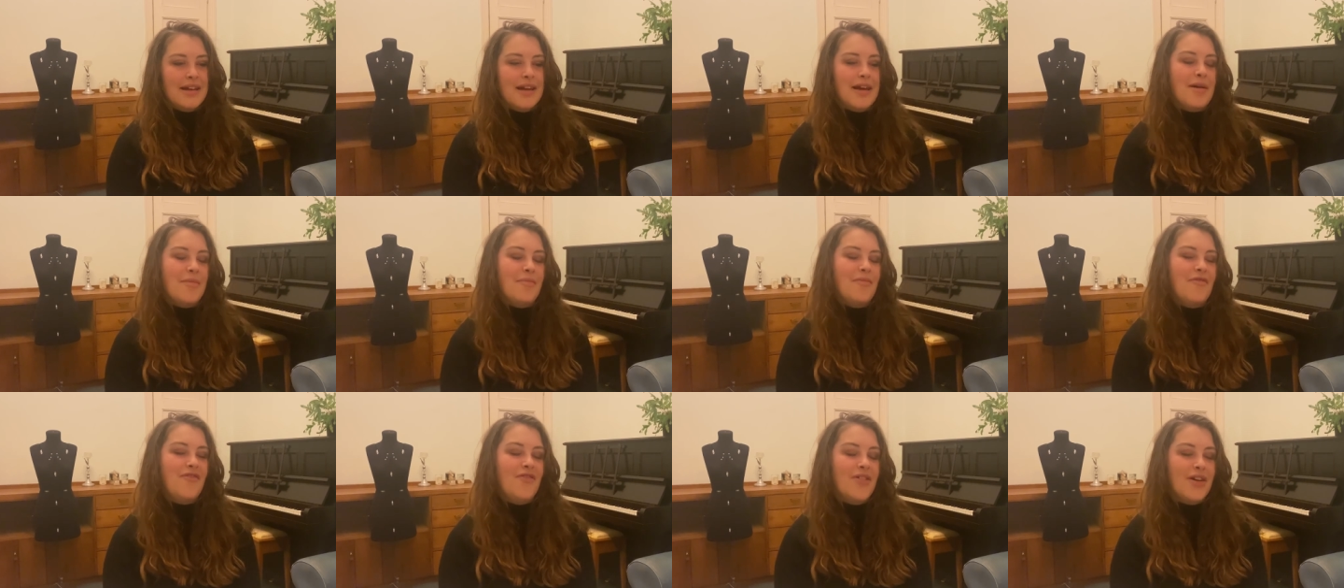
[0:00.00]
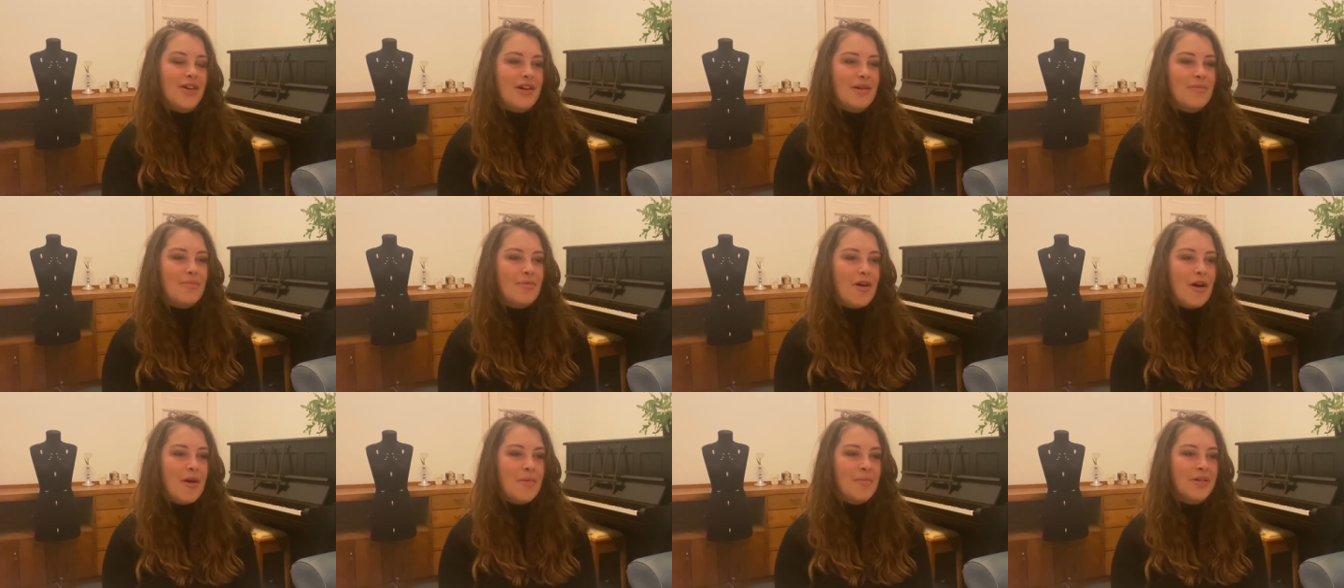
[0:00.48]
a very
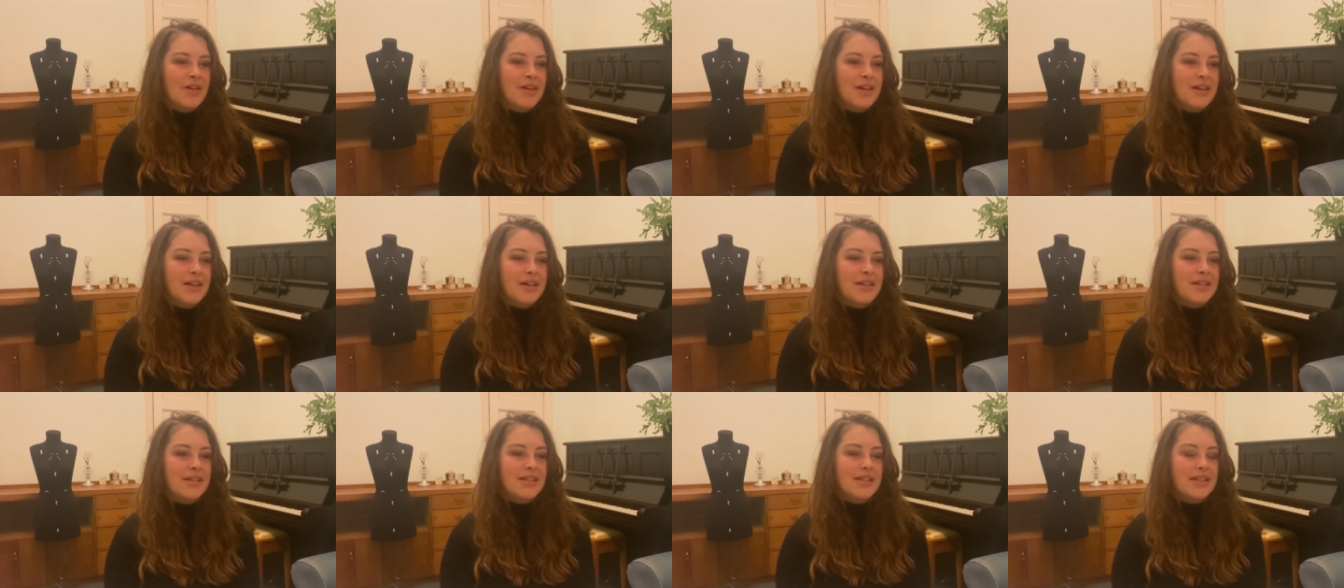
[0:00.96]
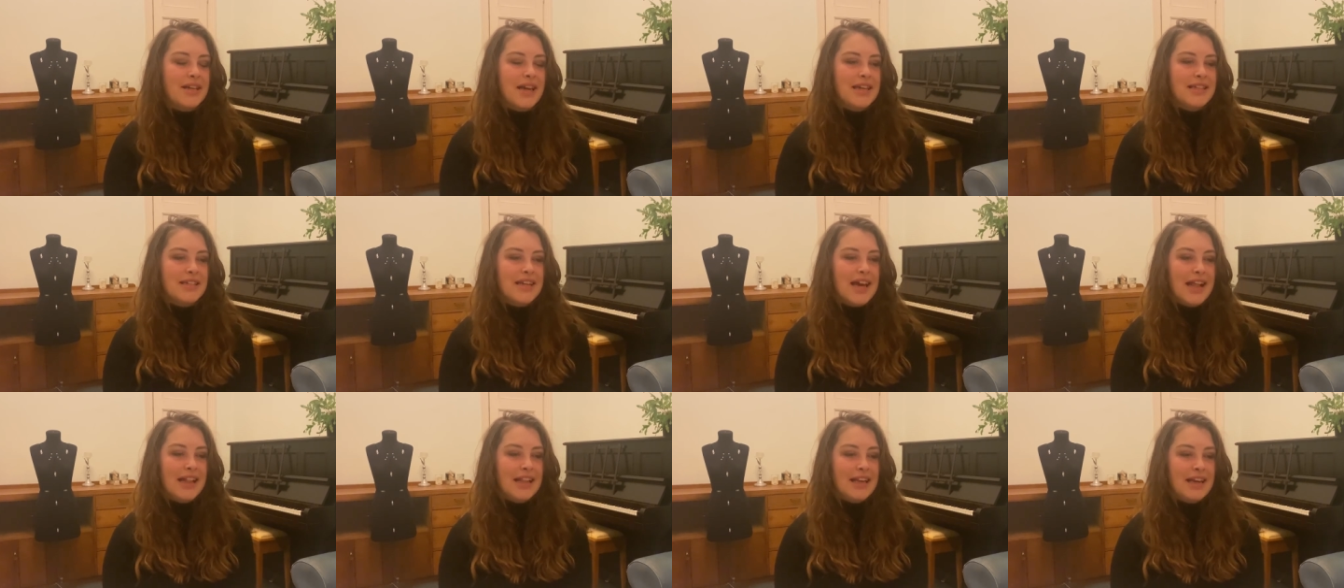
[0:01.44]
prominent
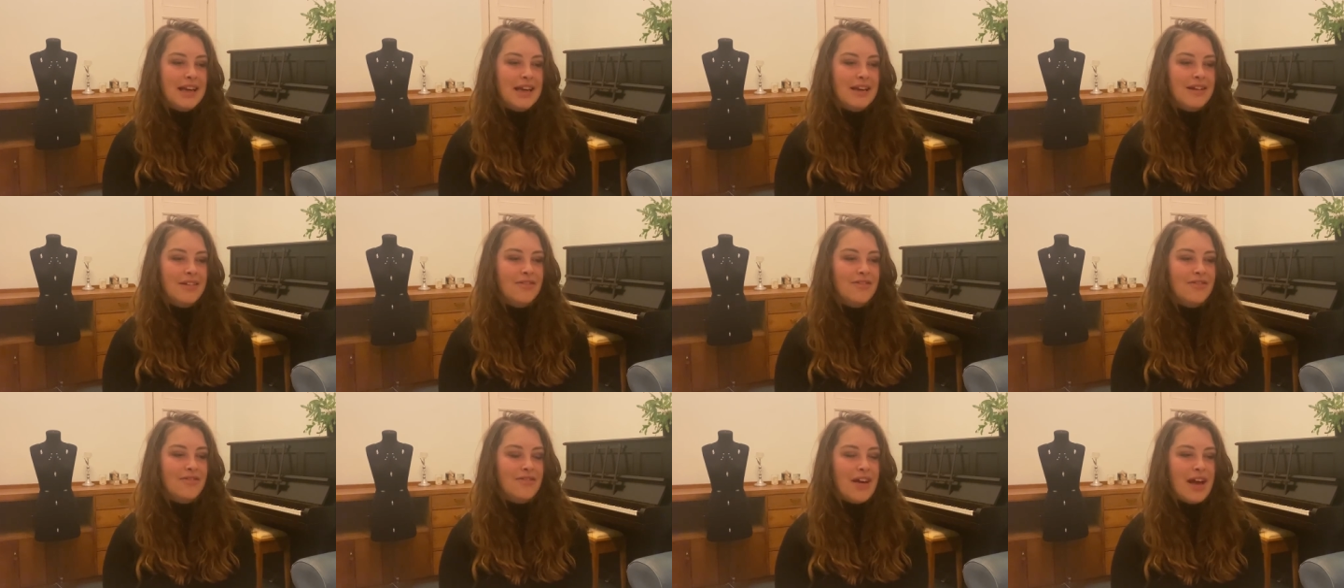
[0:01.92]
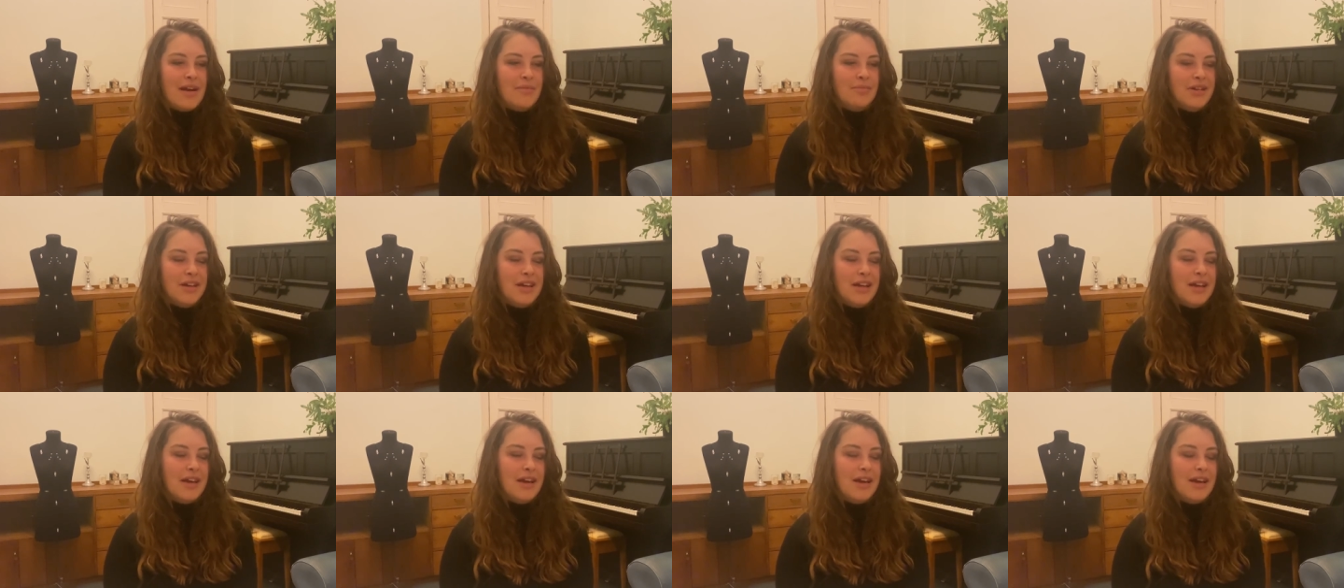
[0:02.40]
Italian
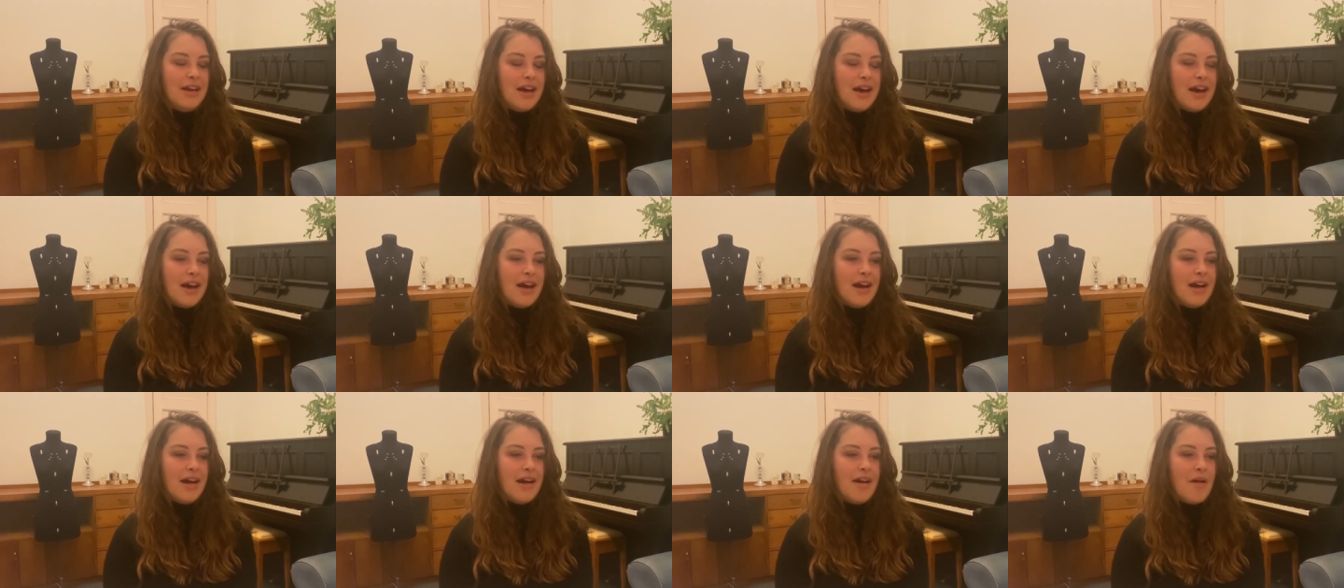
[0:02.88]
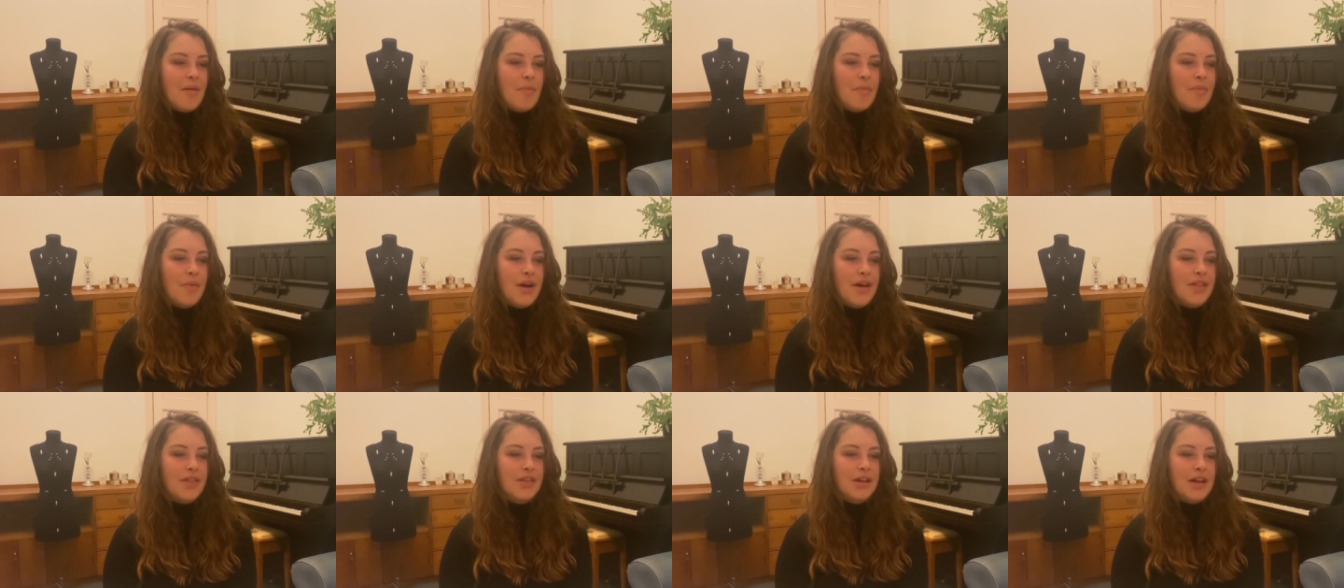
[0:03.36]
family uh,
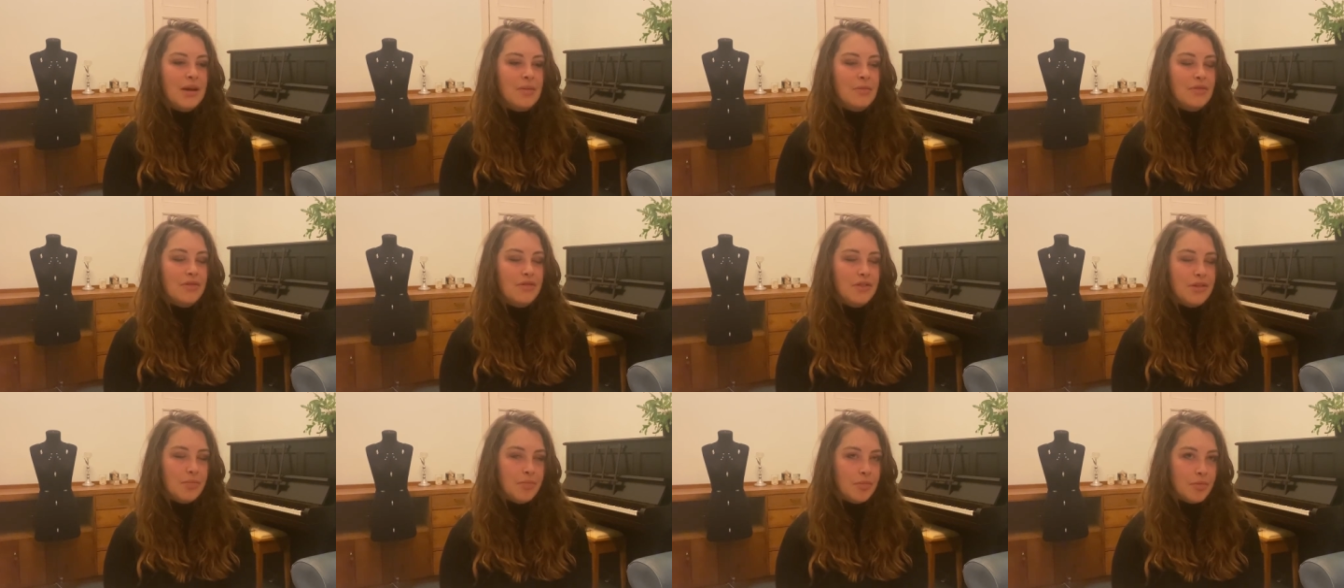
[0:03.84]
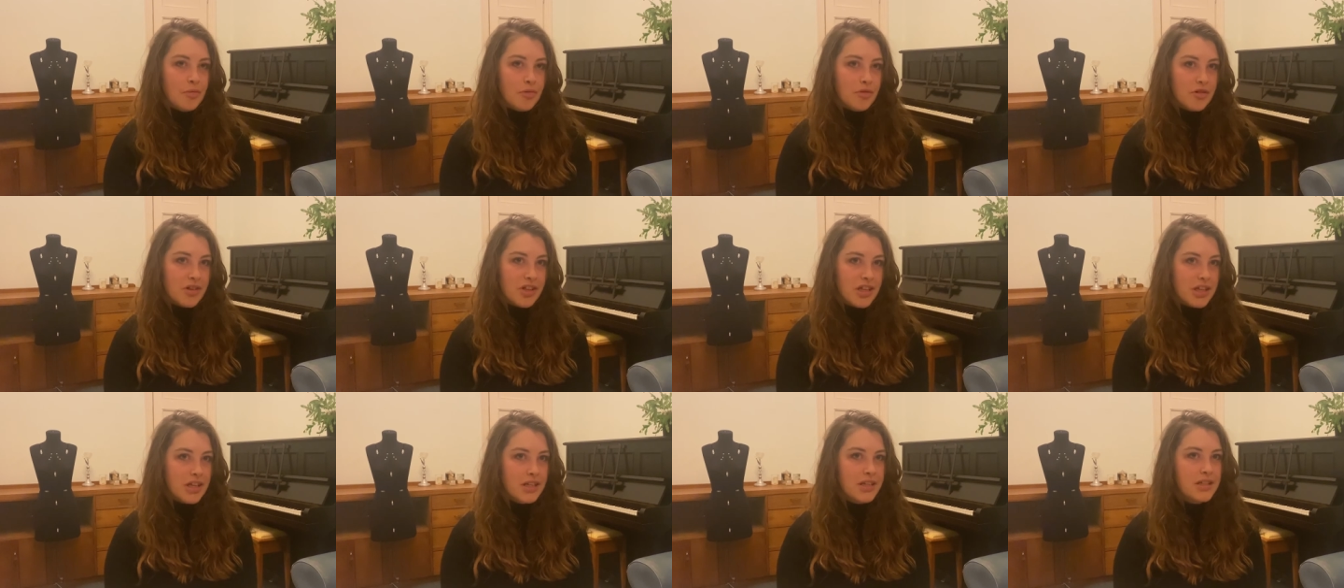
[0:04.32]
by the name of The
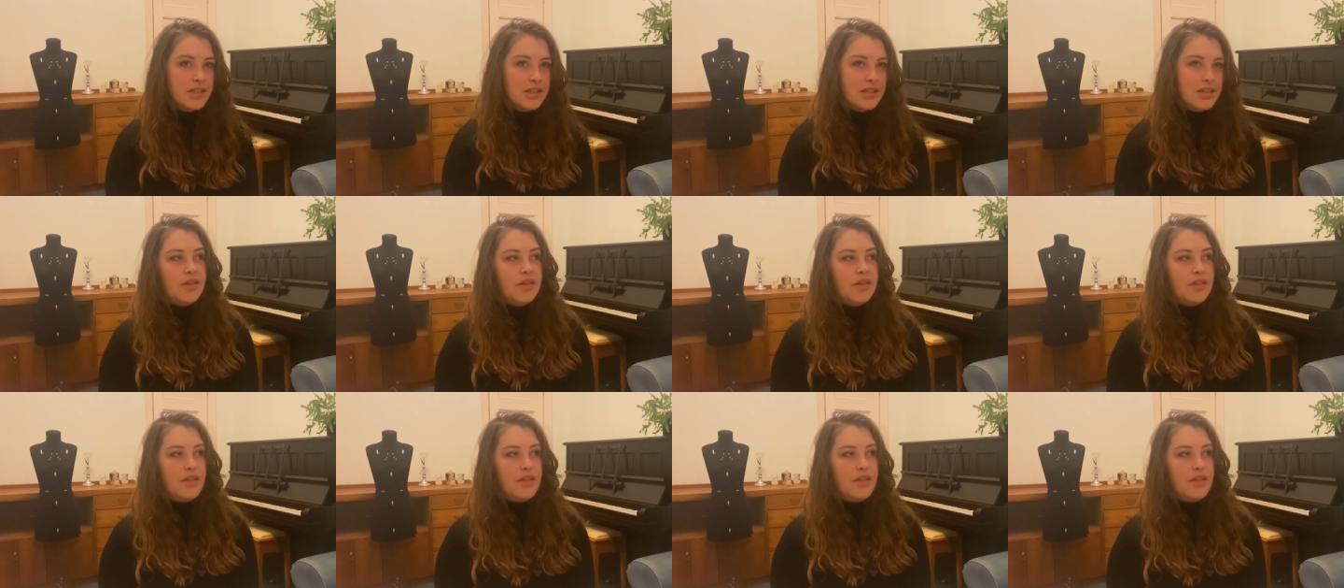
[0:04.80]
Borgias.